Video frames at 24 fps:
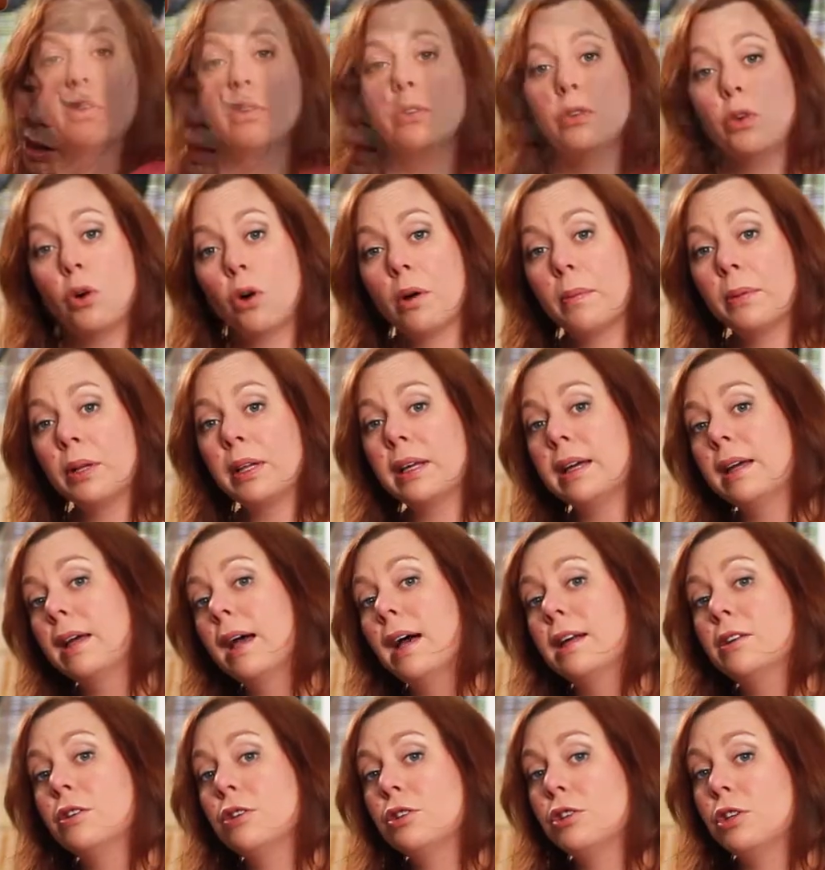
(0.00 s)
Normally
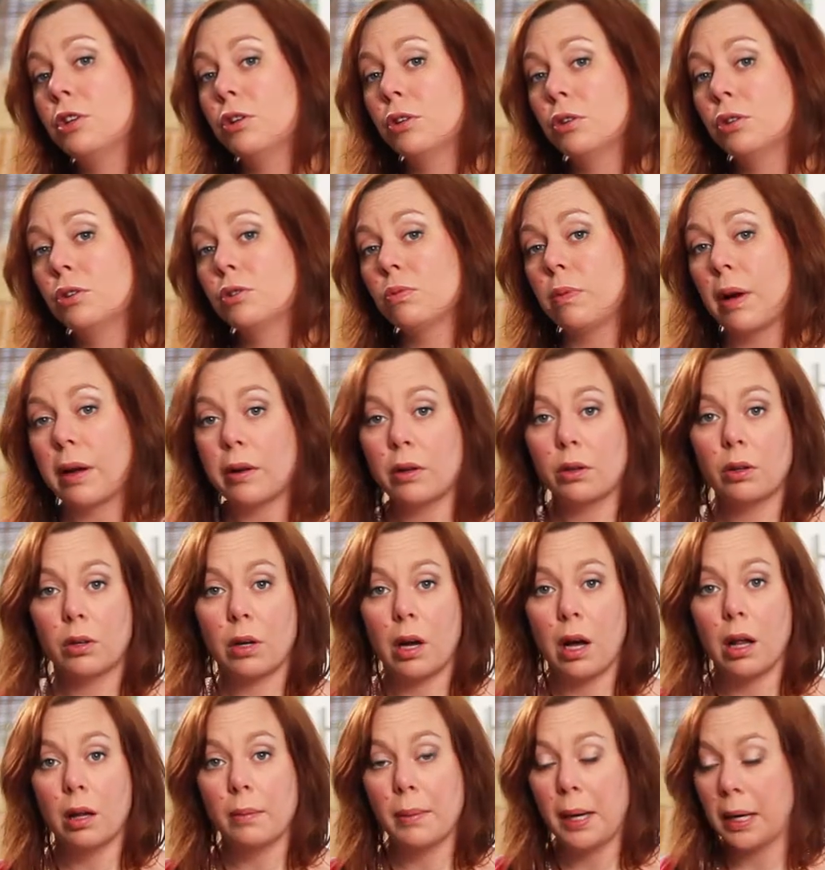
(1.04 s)
I just use regular
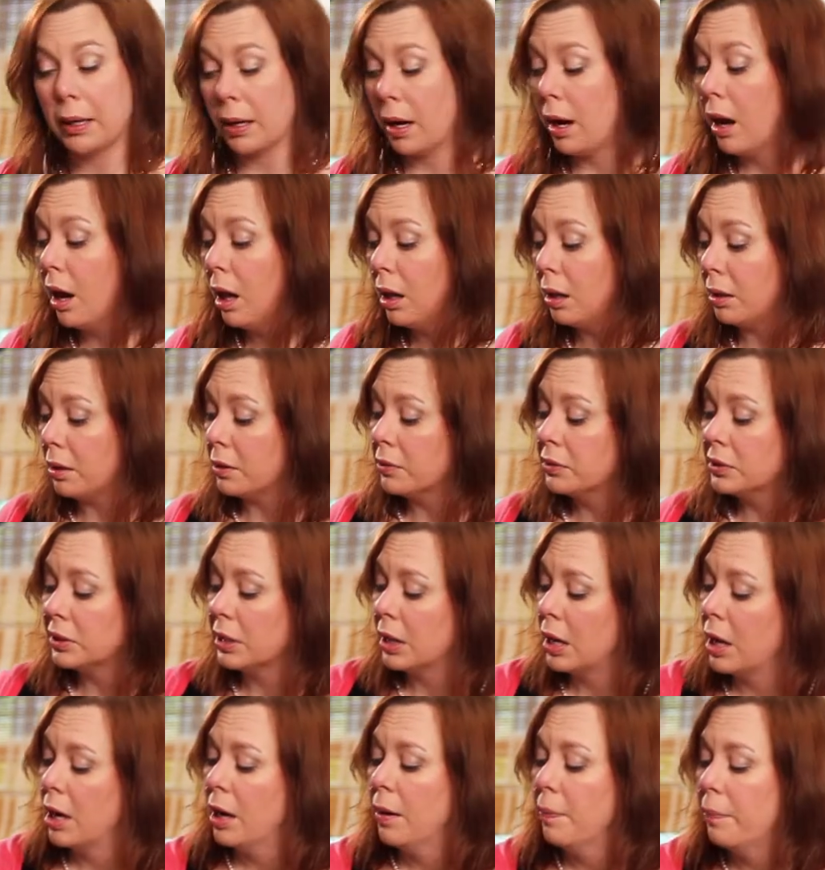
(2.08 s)
Kalamata olives,
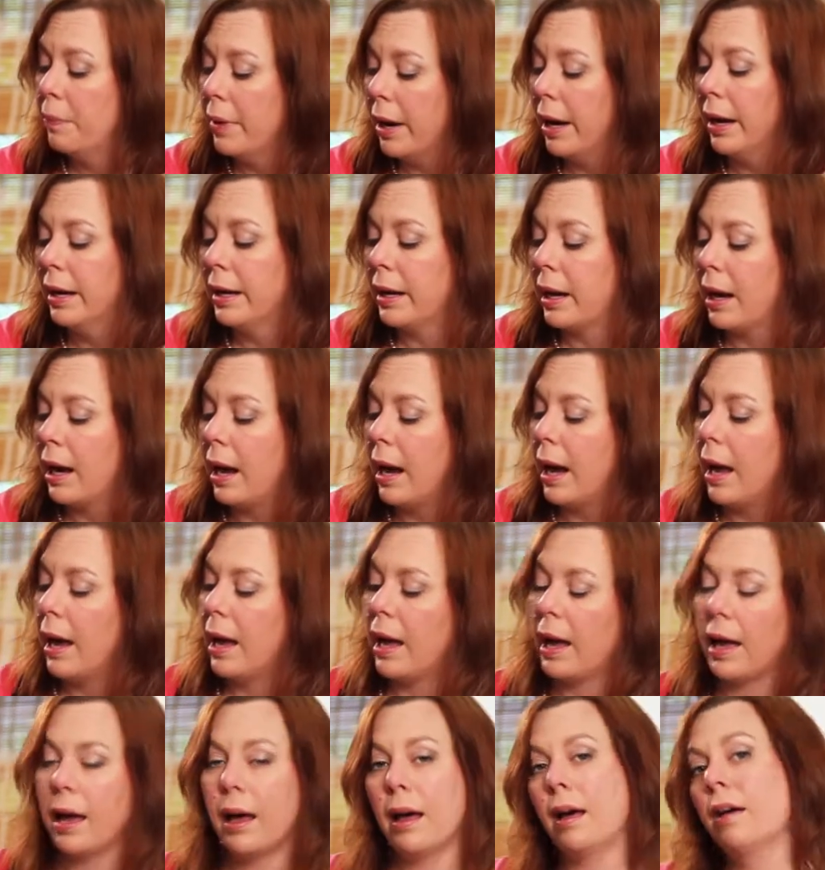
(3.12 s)
but I
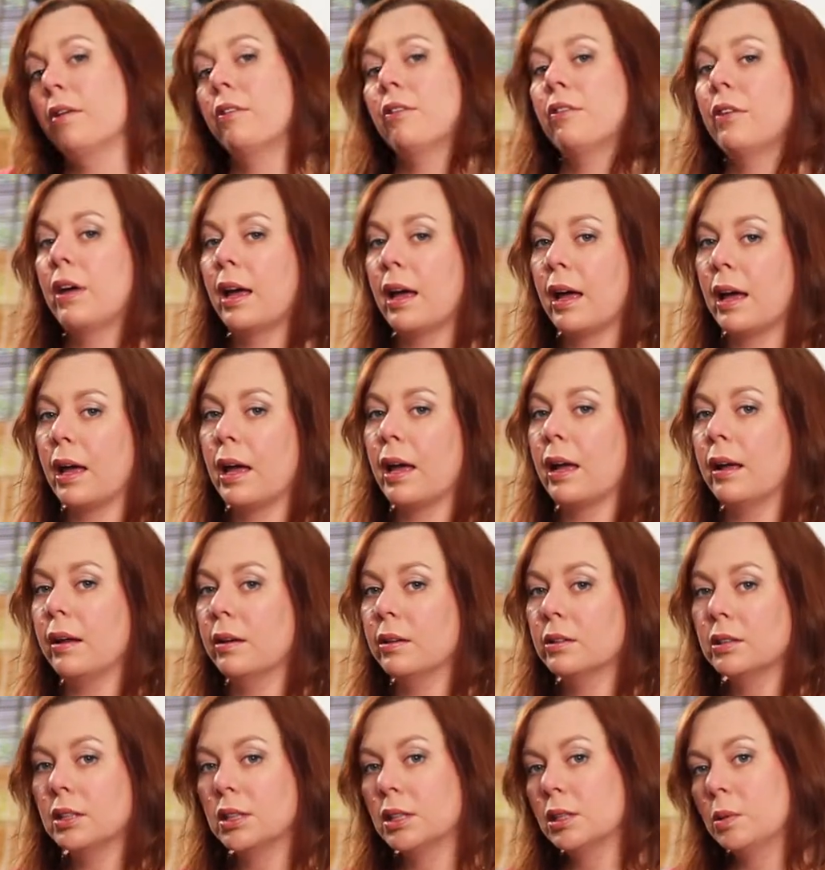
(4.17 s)
have
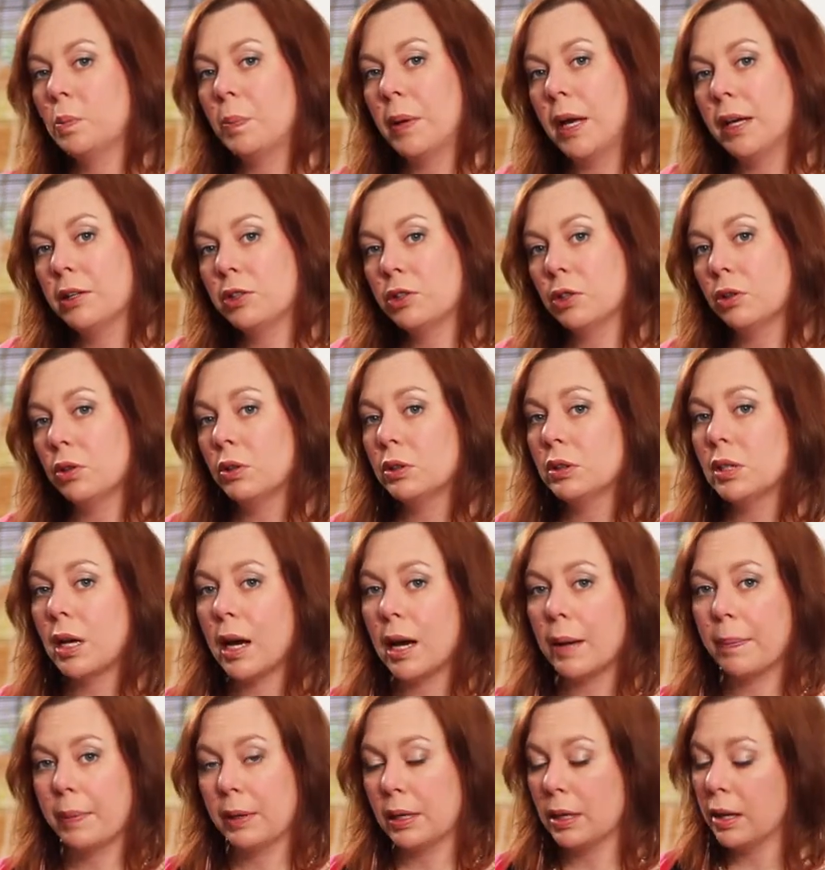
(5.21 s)
a special
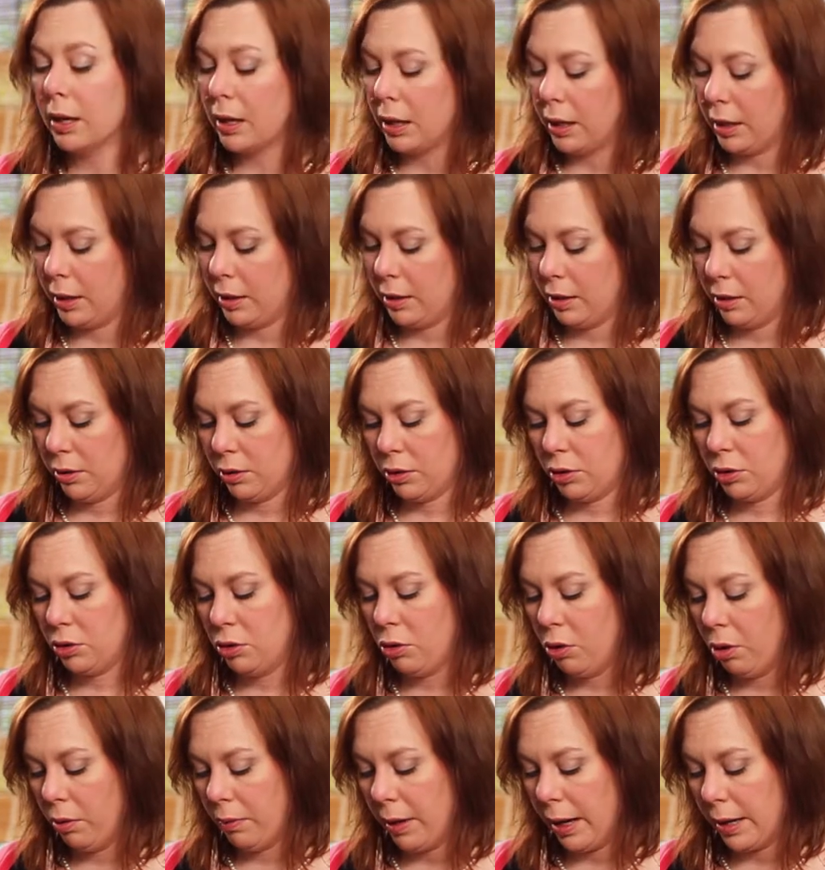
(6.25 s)
tapenade in the
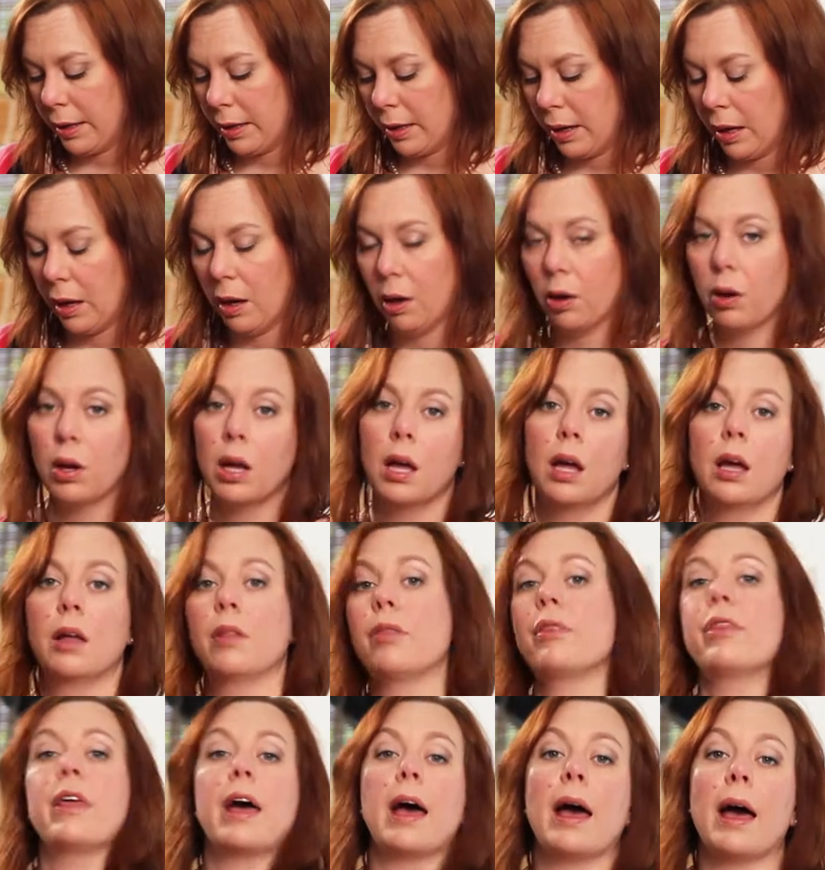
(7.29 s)
store right now
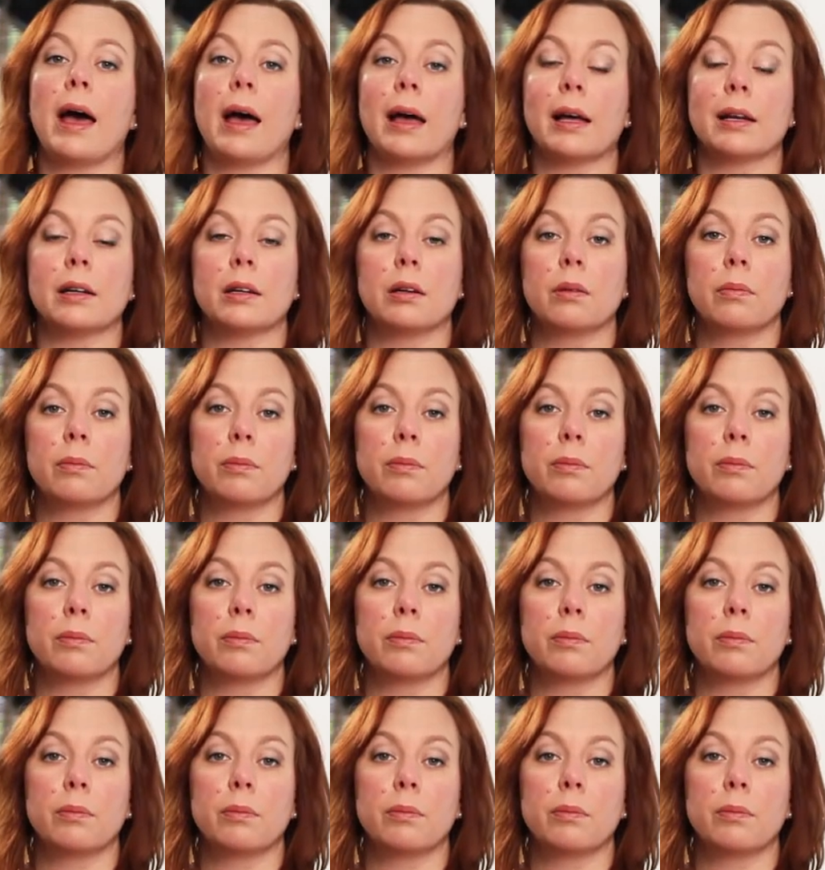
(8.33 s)
that